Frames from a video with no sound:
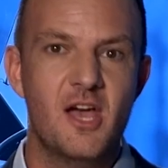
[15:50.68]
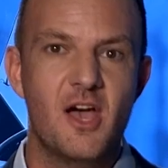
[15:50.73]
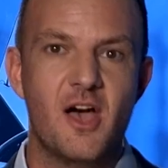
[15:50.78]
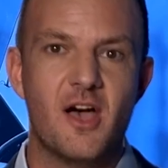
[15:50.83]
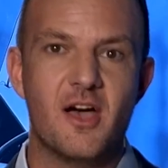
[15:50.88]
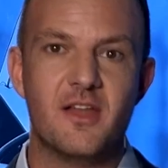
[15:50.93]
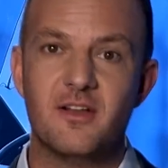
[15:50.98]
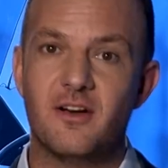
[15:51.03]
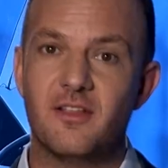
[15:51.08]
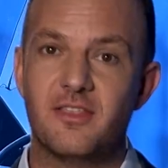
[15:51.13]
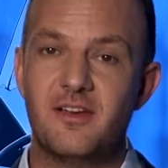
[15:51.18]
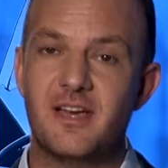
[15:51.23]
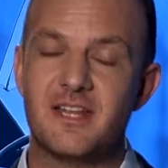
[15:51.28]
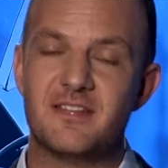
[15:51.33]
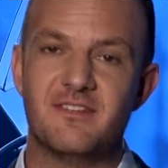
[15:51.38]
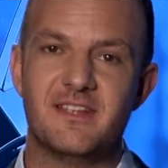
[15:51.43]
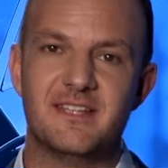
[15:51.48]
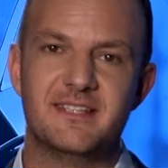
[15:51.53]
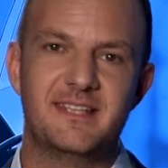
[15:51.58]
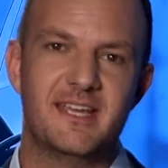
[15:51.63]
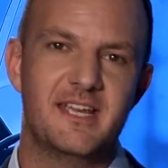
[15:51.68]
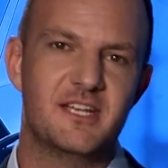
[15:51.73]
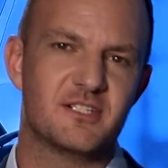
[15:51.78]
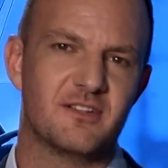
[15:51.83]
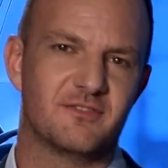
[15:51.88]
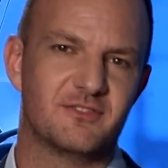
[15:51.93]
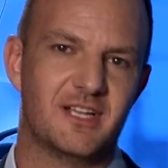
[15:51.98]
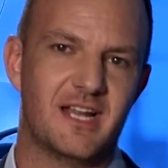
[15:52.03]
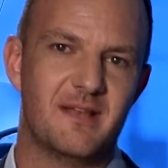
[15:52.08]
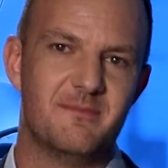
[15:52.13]
Another advantage
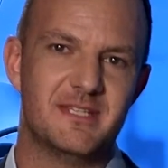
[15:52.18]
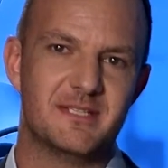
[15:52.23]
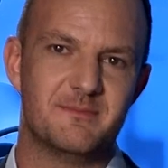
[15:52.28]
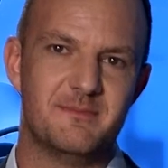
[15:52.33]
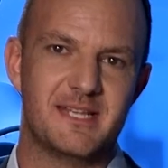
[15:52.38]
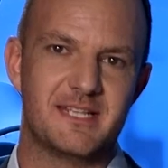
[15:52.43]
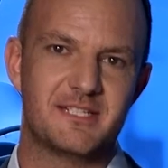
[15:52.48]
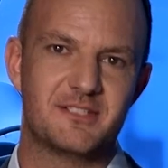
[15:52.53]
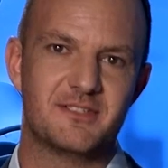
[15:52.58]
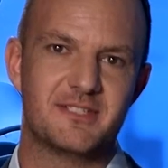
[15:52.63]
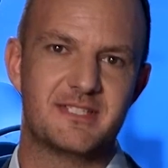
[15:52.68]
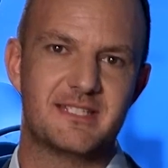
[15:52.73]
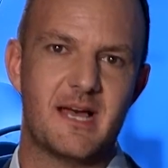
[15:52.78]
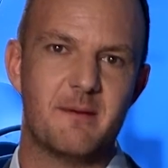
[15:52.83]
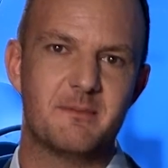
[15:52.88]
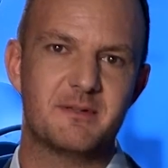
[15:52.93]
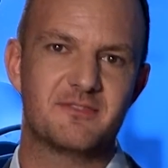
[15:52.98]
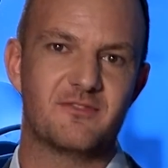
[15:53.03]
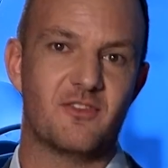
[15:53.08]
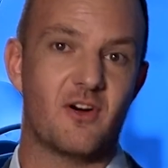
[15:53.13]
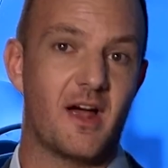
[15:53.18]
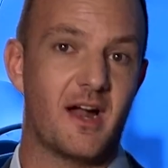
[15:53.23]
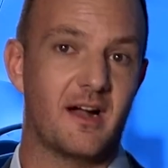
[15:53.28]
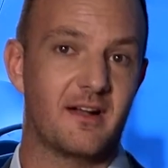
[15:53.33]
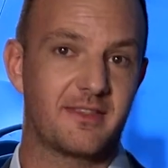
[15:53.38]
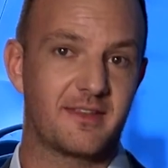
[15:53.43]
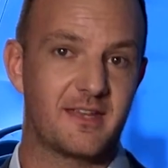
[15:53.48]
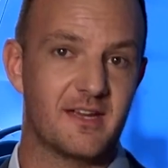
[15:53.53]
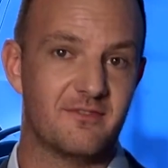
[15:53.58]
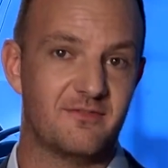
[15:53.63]
of Delabie's mixers taps for
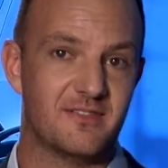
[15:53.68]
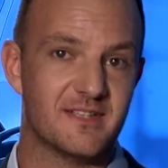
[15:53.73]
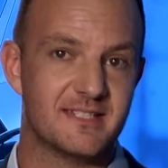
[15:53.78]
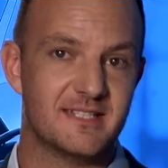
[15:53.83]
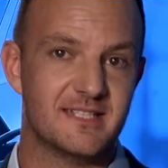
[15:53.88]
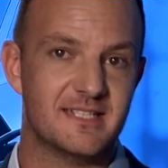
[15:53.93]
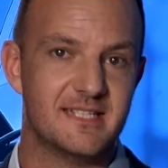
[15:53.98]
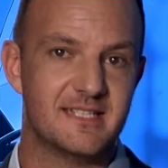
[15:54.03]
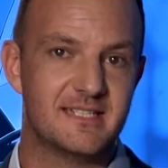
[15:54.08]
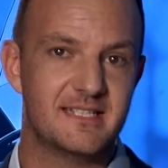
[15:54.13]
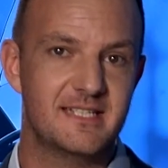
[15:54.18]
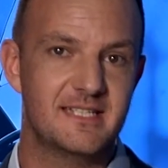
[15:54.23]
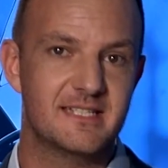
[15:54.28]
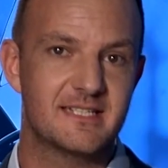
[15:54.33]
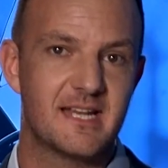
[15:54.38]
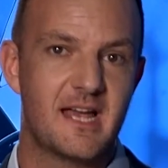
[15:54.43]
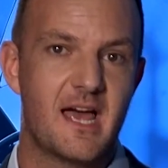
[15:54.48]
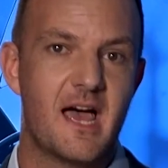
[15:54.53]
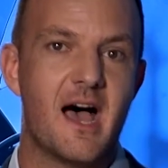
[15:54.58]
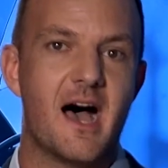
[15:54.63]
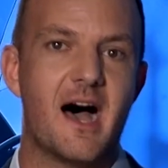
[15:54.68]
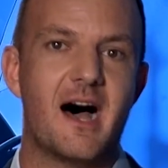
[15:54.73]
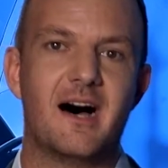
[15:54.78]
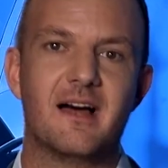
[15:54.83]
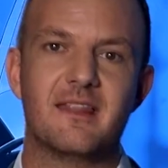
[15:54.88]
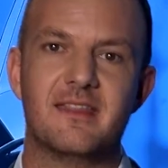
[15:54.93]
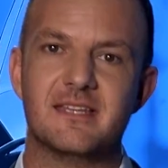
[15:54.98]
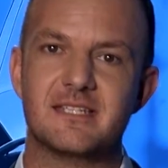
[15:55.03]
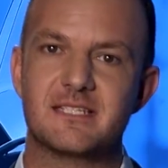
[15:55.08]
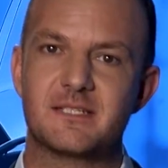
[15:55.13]
healthcare facilities are
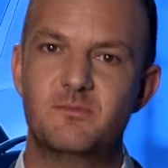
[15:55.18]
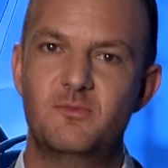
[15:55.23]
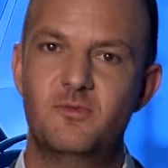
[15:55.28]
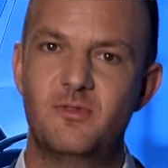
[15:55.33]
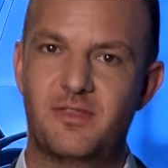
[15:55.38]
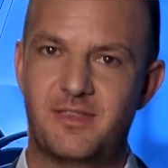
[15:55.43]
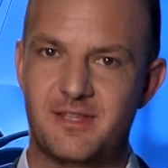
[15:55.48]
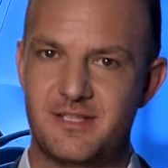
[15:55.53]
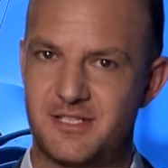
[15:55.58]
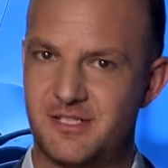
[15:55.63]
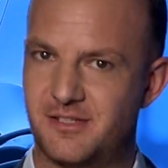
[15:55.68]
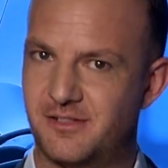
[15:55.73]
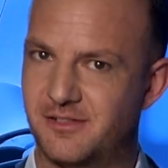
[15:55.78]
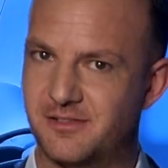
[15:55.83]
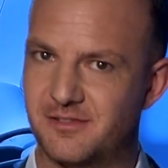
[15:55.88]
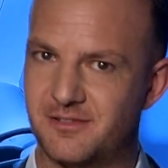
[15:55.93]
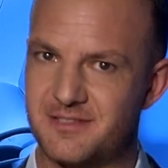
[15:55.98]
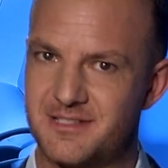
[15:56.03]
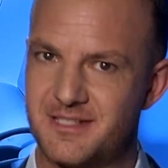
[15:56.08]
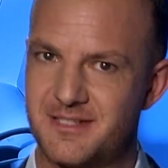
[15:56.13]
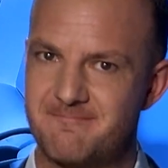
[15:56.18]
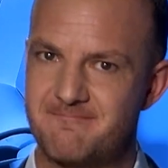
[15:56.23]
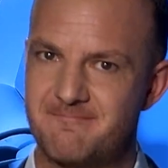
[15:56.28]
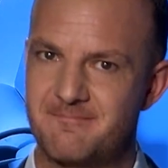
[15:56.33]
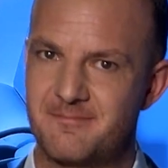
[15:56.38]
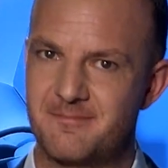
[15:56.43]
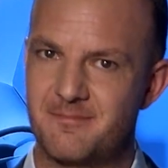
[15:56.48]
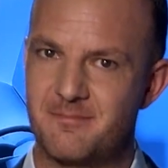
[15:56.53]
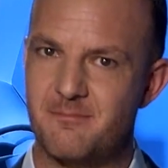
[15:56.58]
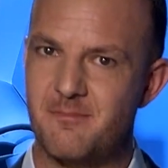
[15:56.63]
their smooth interiors.
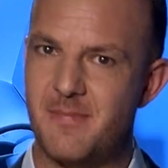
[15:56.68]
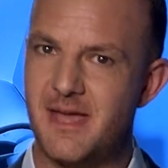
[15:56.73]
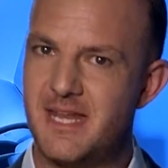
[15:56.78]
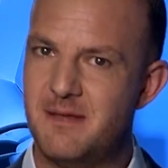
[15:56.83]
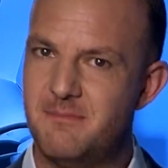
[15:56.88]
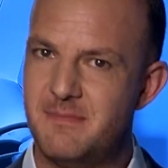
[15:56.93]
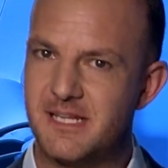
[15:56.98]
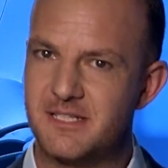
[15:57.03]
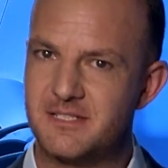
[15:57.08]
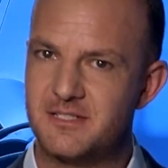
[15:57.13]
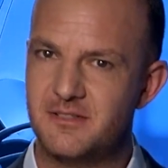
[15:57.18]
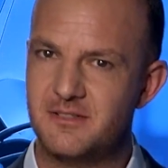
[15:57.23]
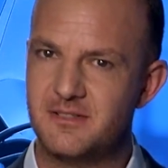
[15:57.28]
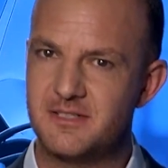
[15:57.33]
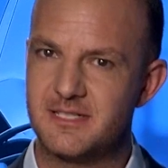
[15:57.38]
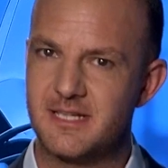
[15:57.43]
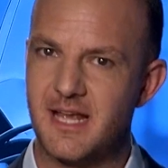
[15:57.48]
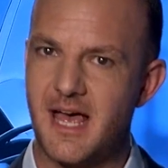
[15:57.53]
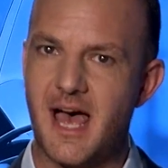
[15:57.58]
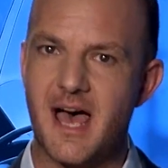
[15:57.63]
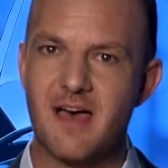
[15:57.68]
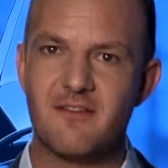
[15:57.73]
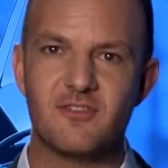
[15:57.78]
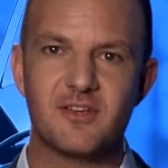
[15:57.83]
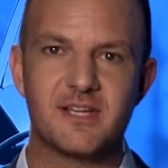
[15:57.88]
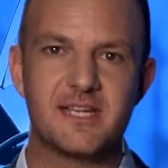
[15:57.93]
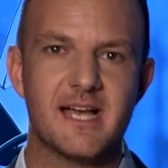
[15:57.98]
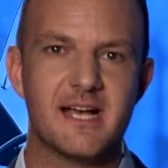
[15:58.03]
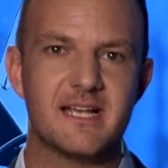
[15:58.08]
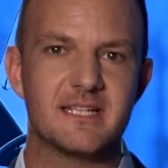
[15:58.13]
Many mixers have a
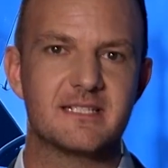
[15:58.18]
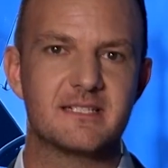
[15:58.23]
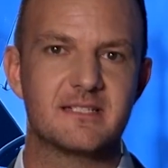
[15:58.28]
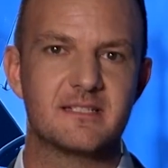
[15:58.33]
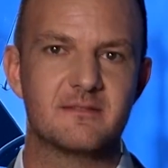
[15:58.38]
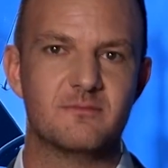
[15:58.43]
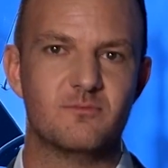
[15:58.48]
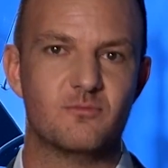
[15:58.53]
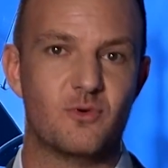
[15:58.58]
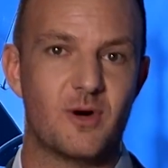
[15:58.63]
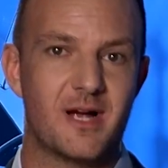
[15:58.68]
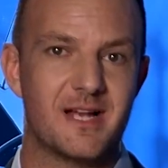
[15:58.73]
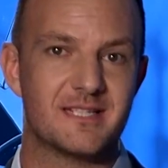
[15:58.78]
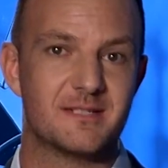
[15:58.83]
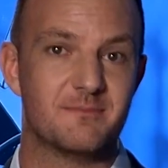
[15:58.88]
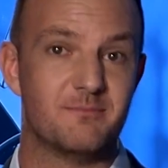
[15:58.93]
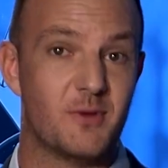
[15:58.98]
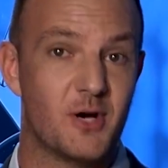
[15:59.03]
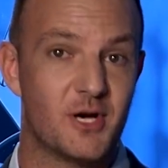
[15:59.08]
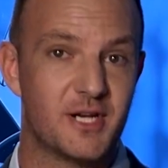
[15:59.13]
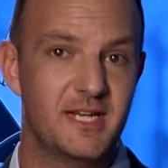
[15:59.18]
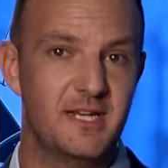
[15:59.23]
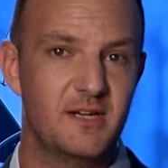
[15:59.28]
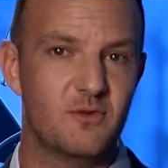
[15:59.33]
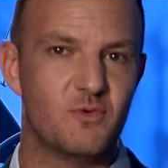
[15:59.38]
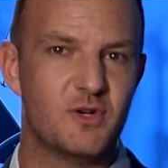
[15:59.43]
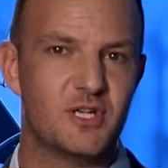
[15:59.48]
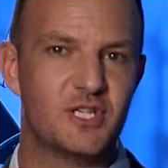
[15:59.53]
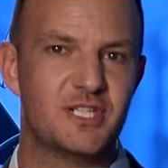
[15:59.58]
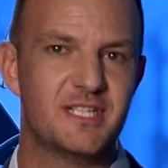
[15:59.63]
cast brass body,
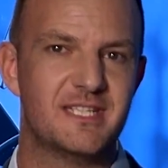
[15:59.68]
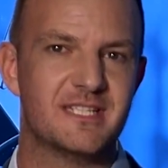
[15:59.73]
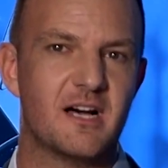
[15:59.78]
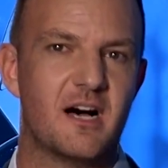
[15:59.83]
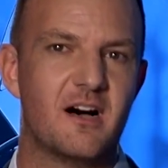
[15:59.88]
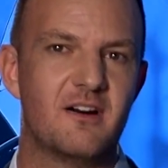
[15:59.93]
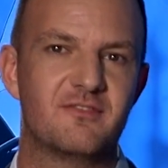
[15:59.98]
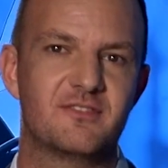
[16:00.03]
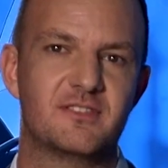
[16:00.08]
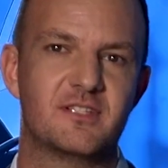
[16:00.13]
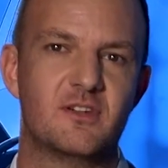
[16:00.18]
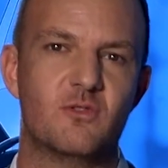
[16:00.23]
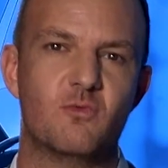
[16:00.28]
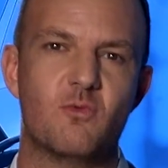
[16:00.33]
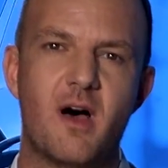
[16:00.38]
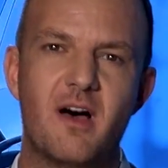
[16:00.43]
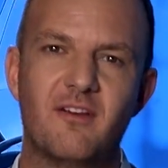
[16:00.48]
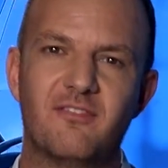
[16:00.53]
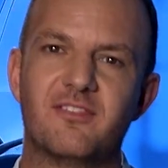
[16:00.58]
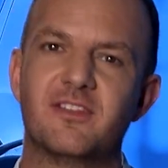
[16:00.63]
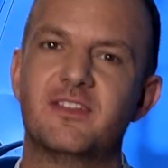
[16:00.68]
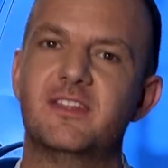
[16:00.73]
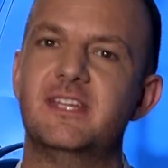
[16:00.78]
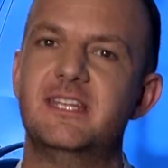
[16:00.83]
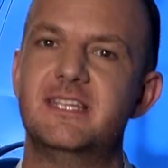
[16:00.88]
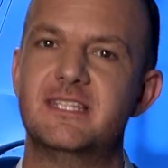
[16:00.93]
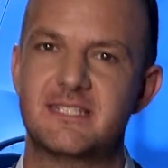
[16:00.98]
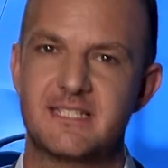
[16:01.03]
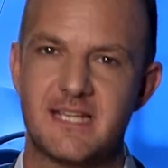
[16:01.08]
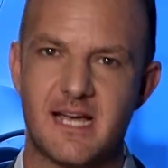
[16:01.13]
which is often rough on the
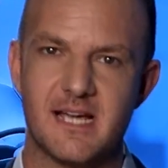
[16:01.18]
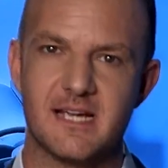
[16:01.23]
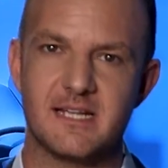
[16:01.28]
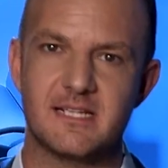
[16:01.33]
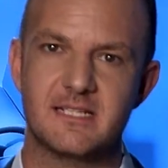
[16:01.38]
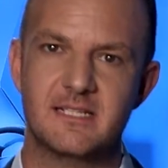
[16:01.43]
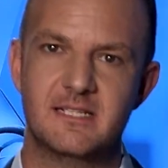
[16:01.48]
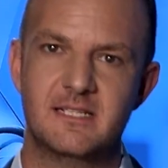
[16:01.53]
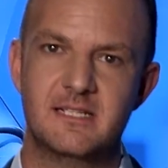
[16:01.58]
inside.